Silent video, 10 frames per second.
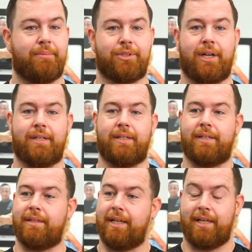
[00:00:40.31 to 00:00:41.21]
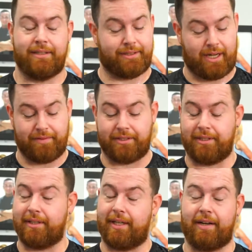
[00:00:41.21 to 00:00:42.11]
I'm trying to just
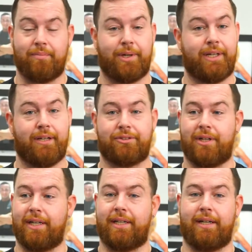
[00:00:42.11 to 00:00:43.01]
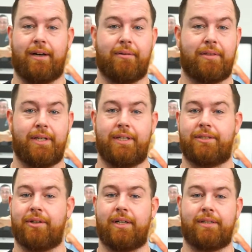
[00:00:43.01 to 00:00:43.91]
obviously like everybody else trying to get healthy,
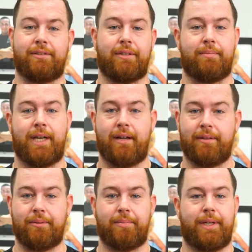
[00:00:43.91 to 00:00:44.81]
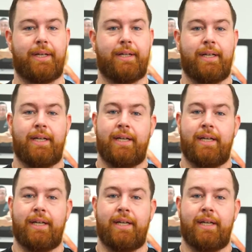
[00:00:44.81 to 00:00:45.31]
trying to slim down a little bit,